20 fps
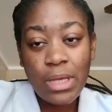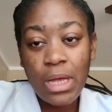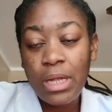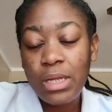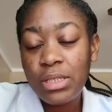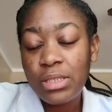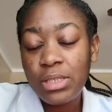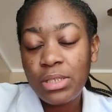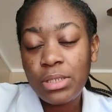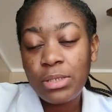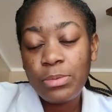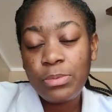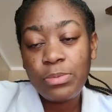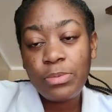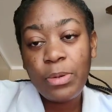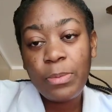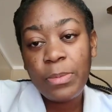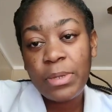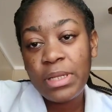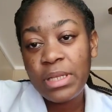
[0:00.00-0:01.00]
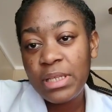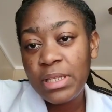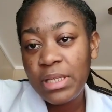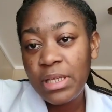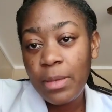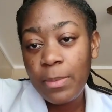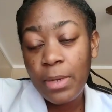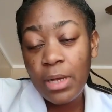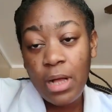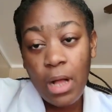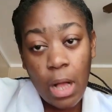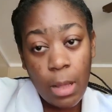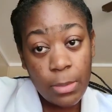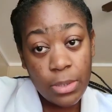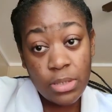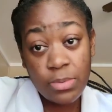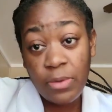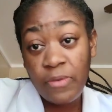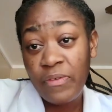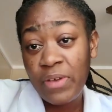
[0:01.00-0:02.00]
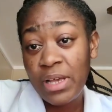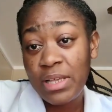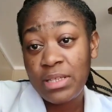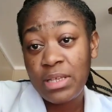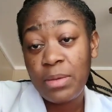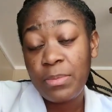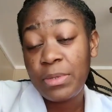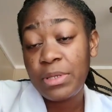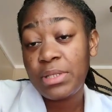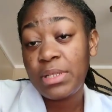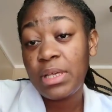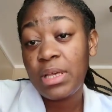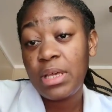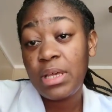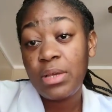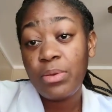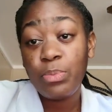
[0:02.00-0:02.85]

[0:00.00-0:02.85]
And remember the day I call my supervisor and I say,